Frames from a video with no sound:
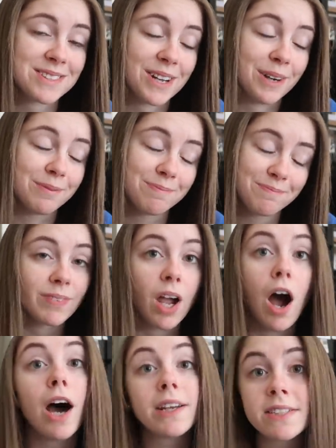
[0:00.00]
So
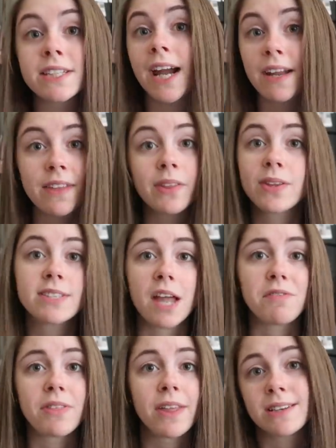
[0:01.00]
honestly, I think the
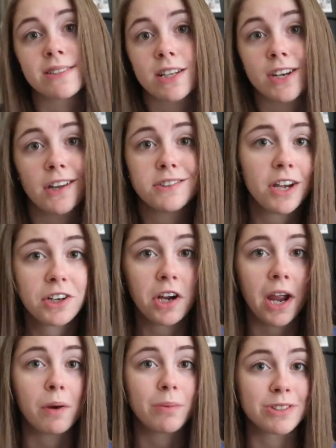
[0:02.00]
safer thing is to not dye your
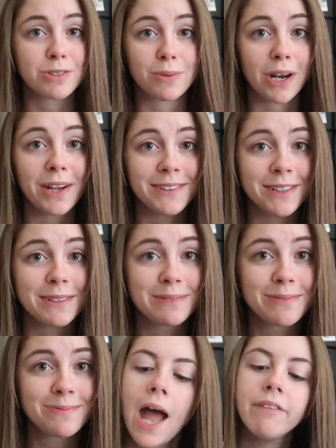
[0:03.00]
hair, which is what I do.
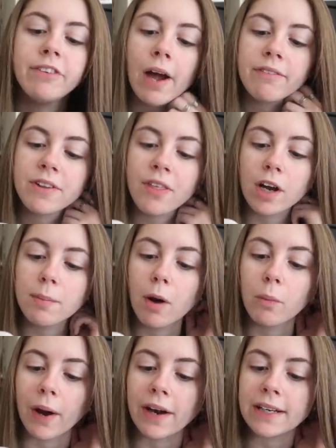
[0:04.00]
Have you ever thought
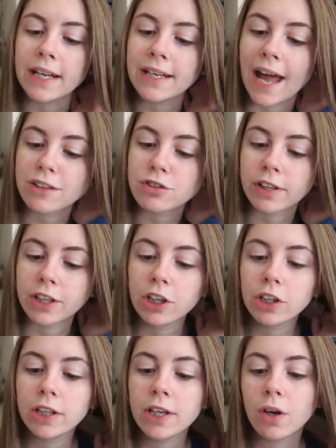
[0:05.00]
about wearing it naturally
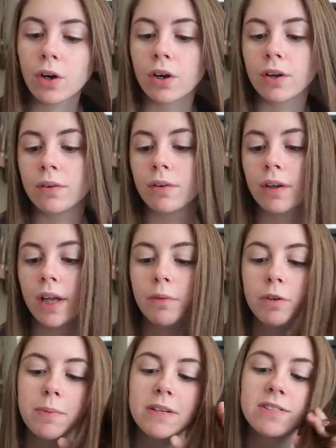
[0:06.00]
curly or it
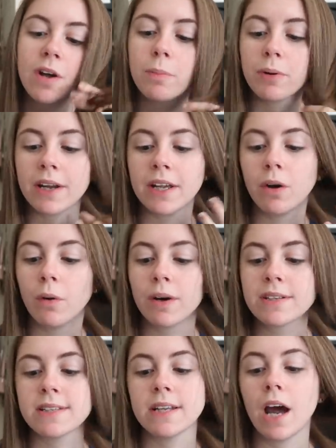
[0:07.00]
would be so pretty
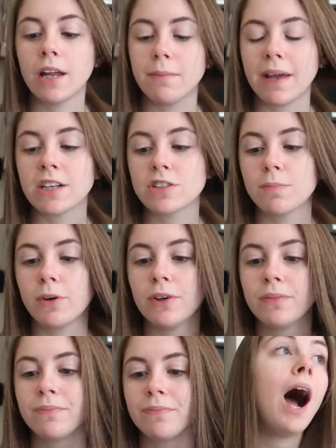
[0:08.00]
or is it unmanageable?